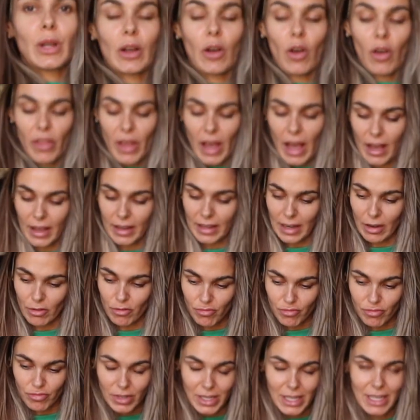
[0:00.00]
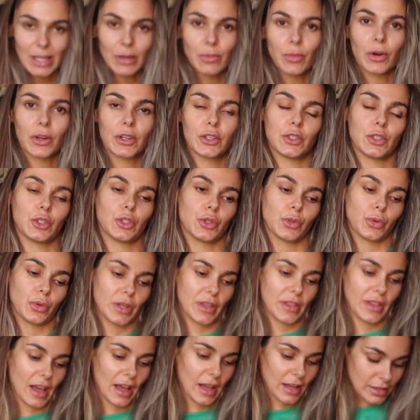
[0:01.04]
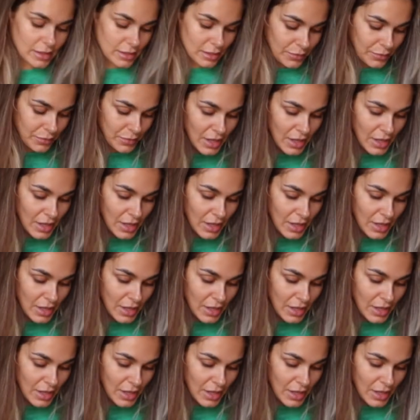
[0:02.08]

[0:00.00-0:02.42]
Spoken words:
I got that and I really wanted to show you that.